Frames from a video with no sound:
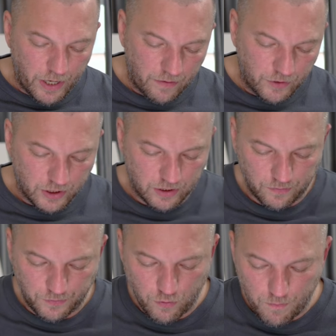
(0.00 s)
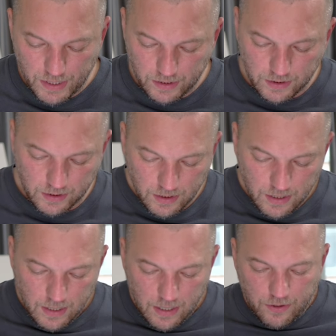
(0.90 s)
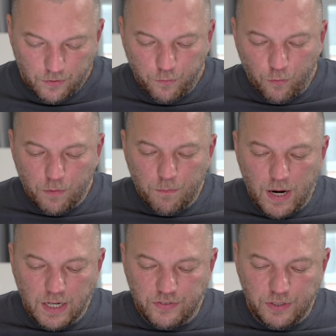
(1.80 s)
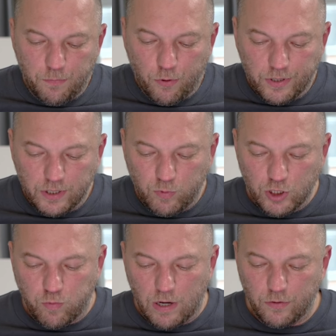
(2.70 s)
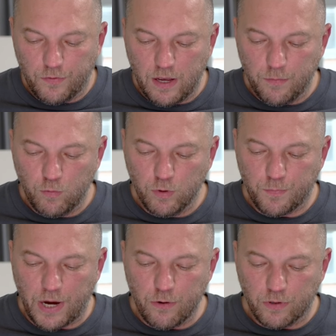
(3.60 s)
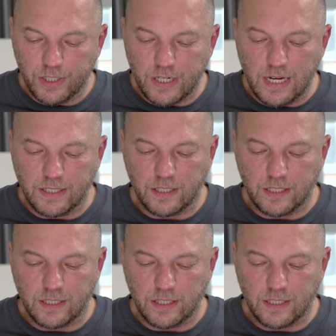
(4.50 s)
have just a few minutes. There are 4 bugs reported. Which one of them you would prioritize